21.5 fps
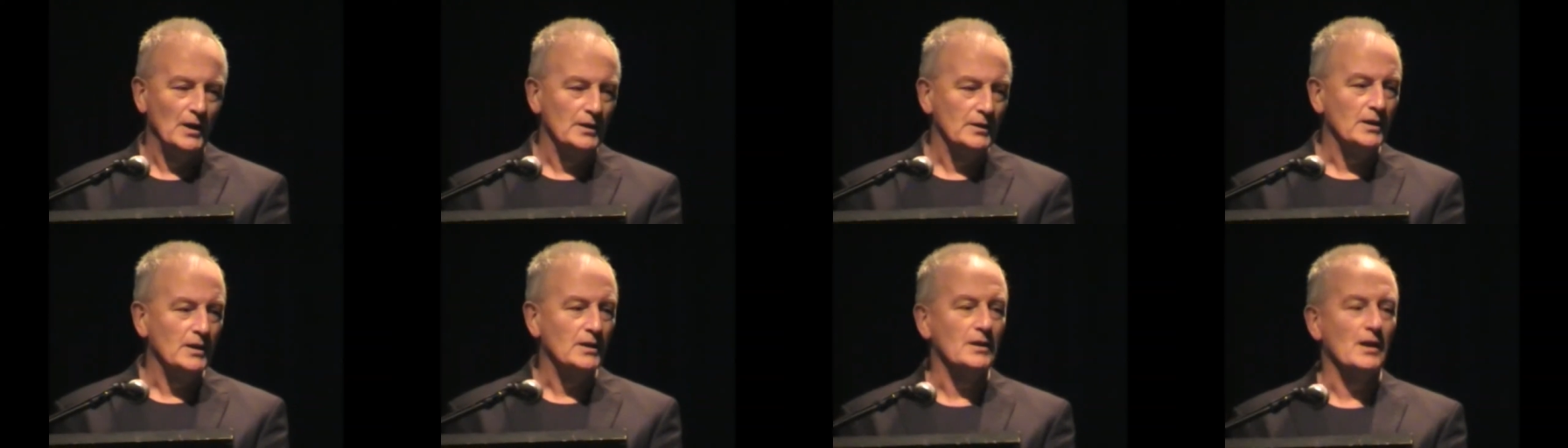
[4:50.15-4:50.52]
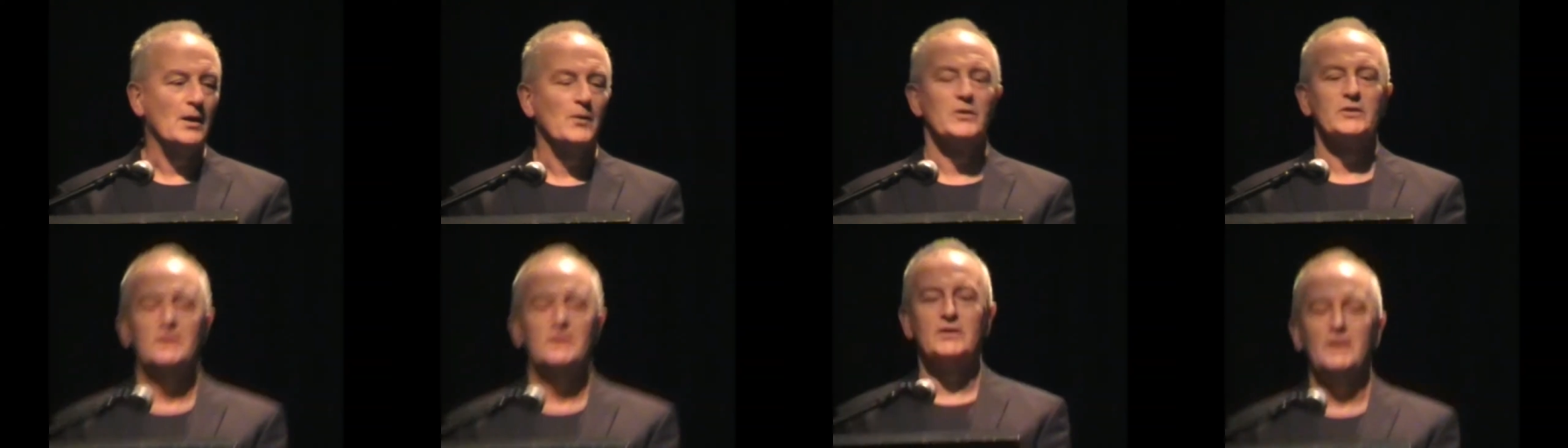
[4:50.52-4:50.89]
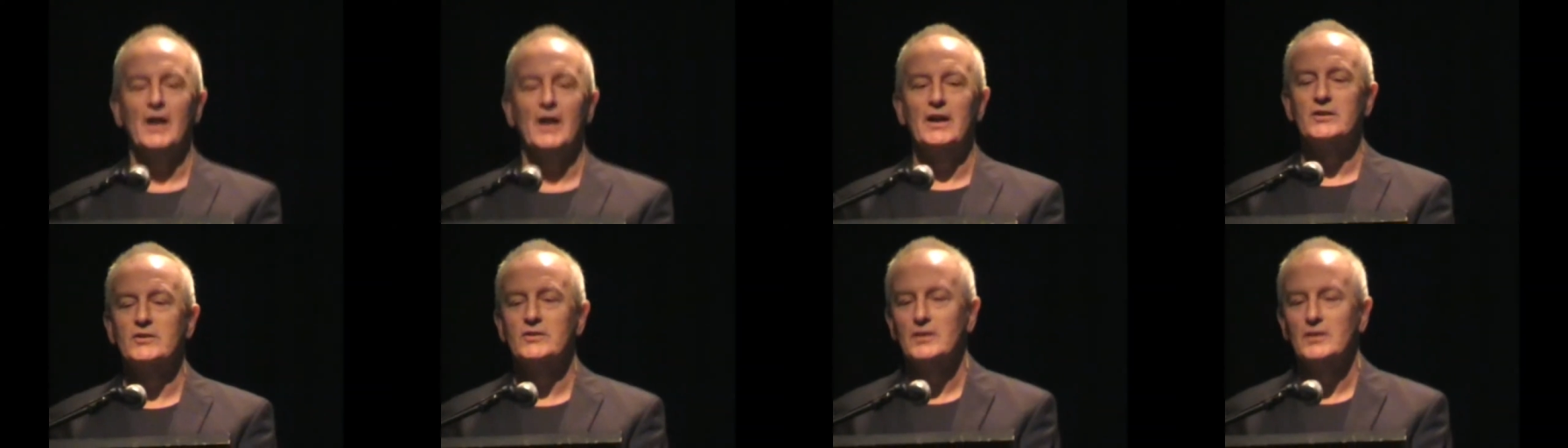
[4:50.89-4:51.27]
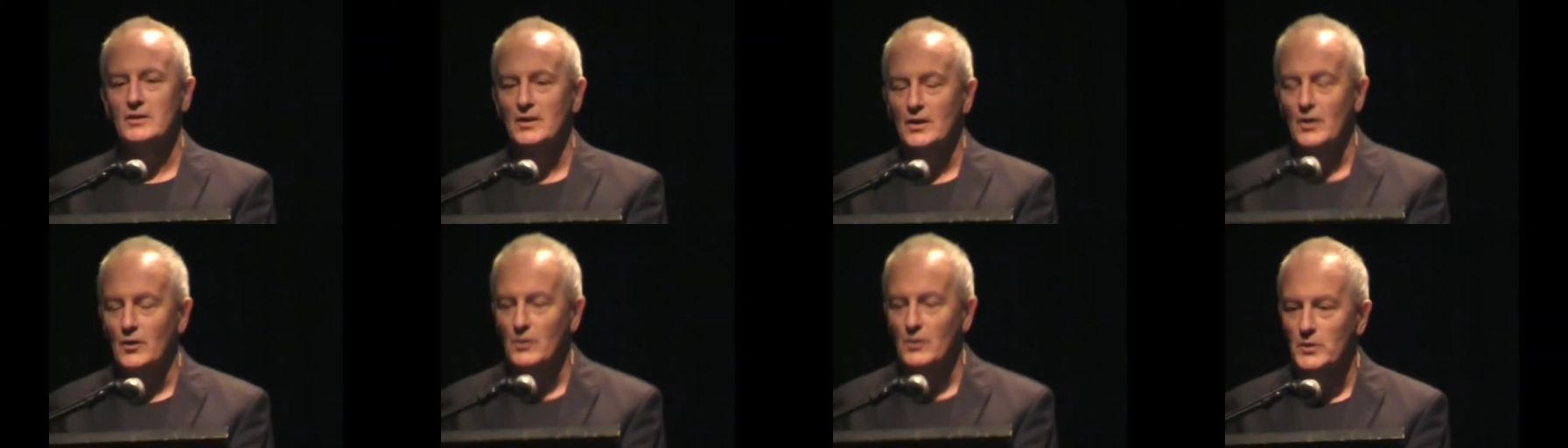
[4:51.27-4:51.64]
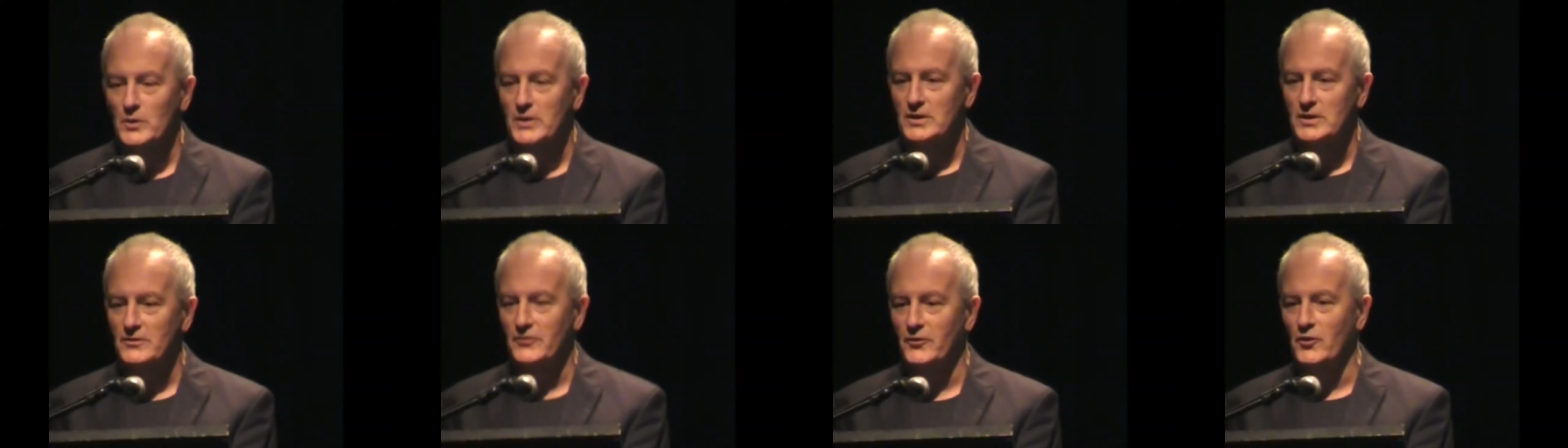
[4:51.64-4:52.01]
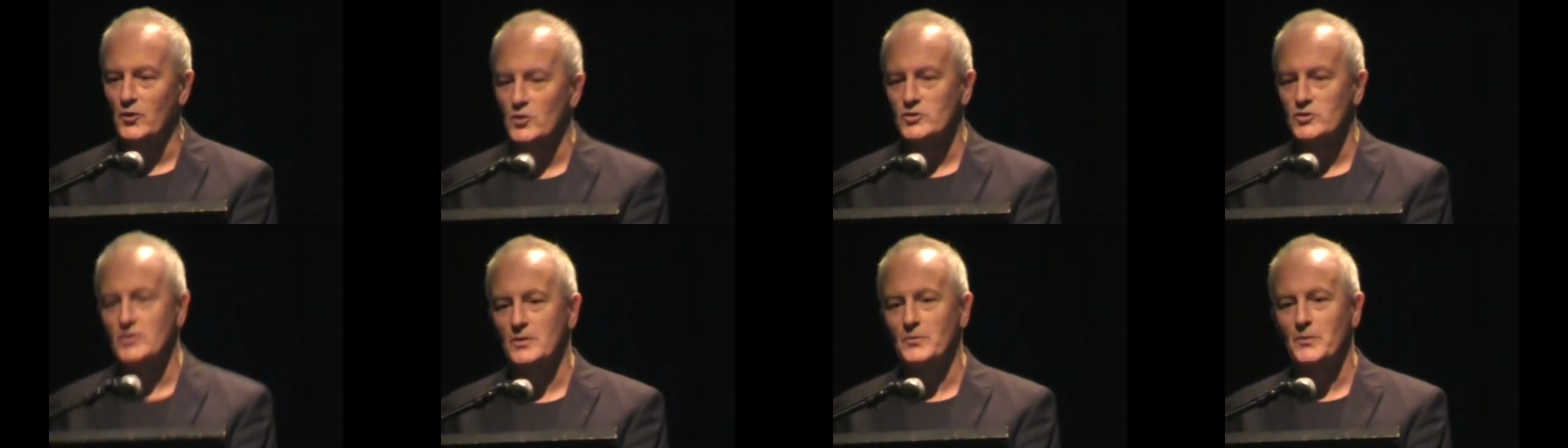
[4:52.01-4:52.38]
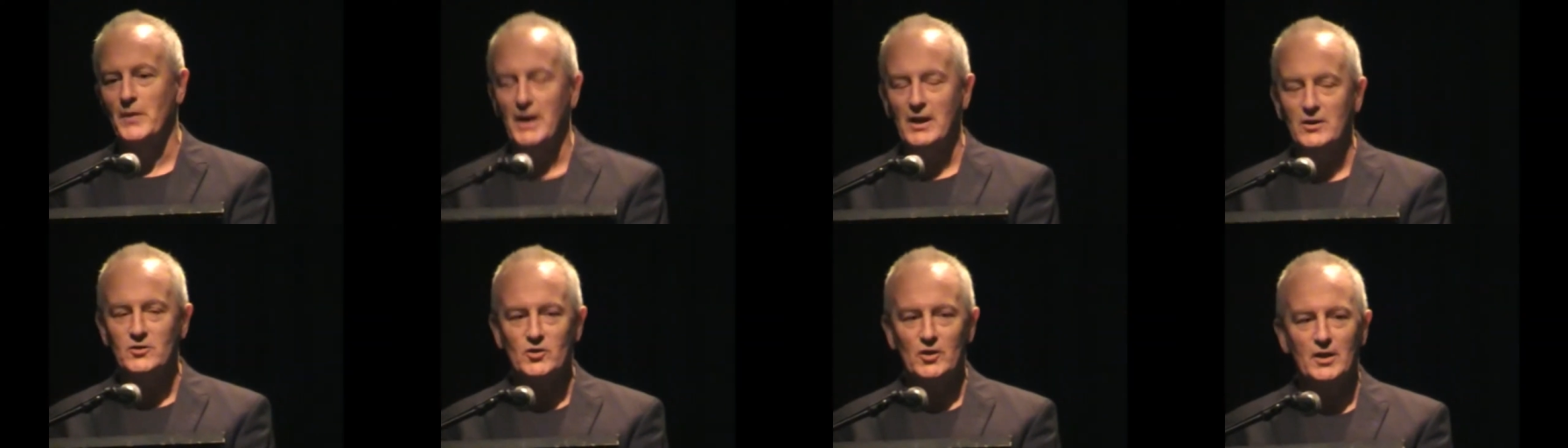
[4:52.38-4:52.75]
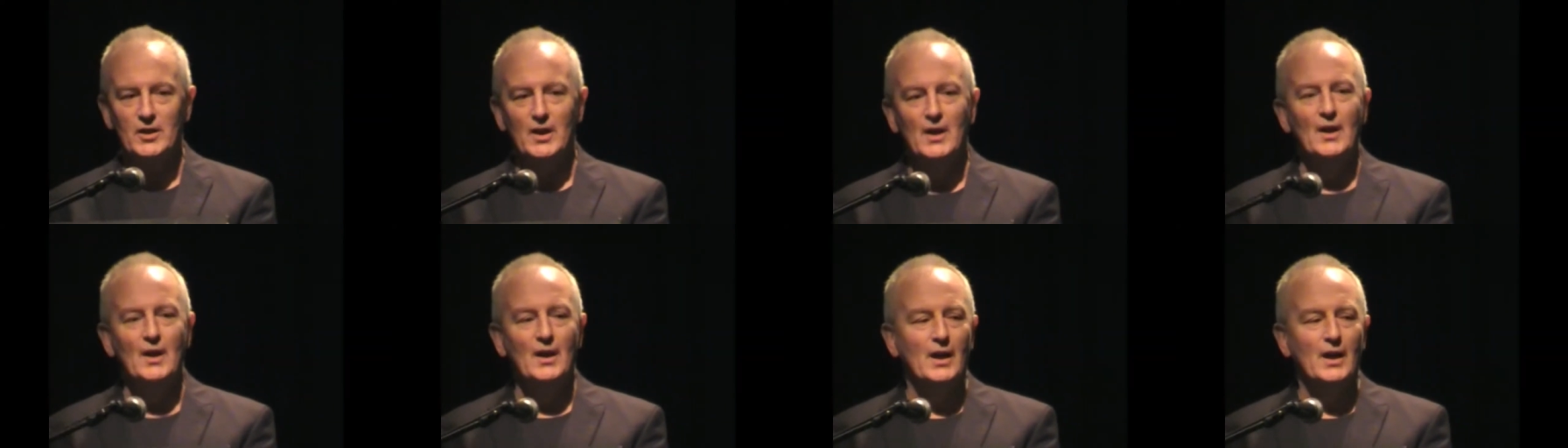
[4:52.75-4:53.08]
Then there was Tyson Dolan with his Fordson Major,